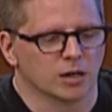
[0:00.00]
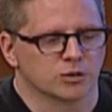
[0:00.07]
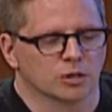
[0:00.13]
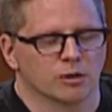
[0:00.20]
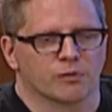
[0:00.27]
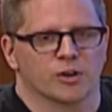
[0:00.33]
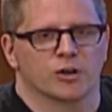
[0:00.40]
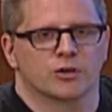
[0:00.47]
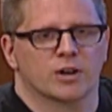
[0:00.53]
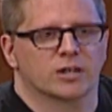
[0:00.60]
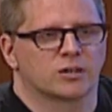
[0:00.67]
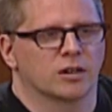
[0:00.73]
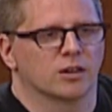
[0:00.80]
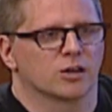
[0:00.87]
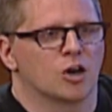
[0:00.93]
So if you're
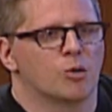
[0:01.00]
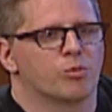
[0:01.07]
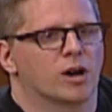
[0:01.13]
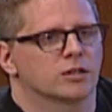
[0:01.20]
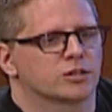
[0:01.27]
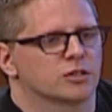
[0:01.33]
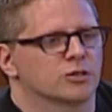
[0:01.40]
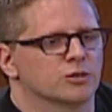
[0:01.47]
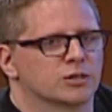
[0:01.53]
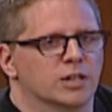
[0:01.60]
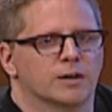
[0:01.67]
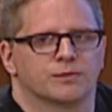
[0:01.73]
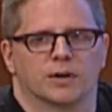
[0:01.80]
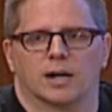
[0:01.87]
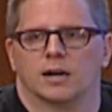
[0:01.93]
interested in the coprocessor stuff,